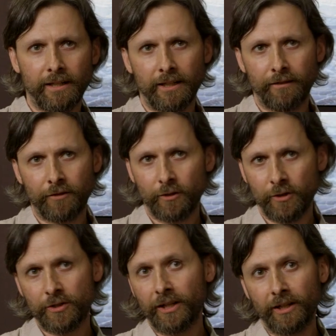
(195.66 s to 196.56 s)
If you're
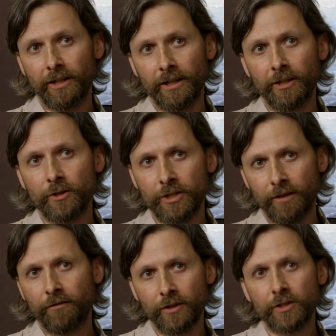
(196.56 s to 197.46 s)
using an energy
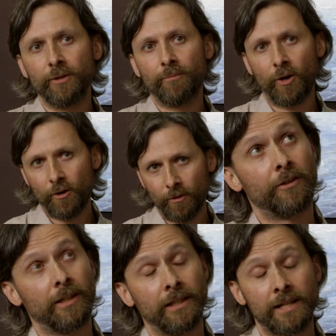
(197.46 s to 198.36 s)
efficient bulb,
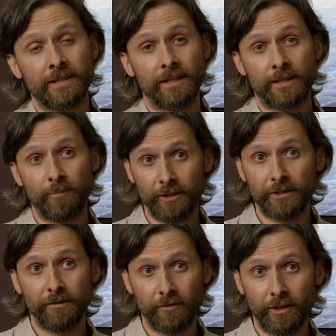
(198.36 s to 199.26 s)
the less
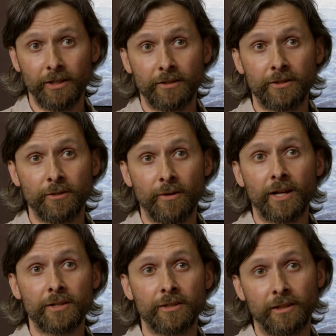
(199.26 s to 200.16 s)
expensive it is to
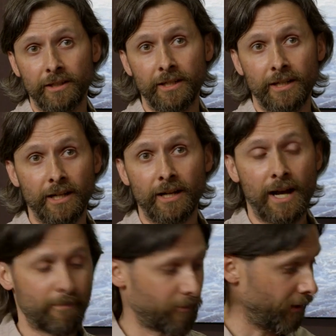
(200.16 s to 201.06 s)
actually
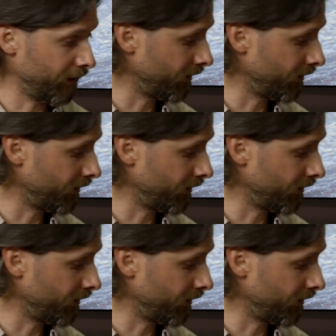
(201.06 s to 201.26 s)
operate